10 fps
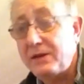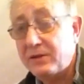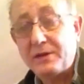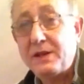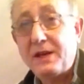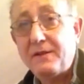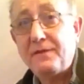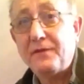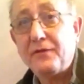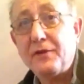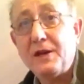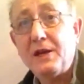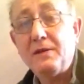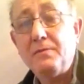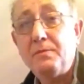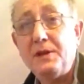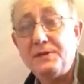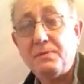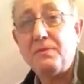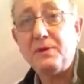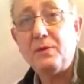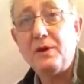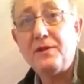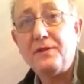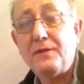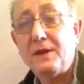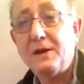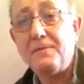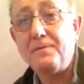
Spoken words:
You can get it for free, but it's probably worth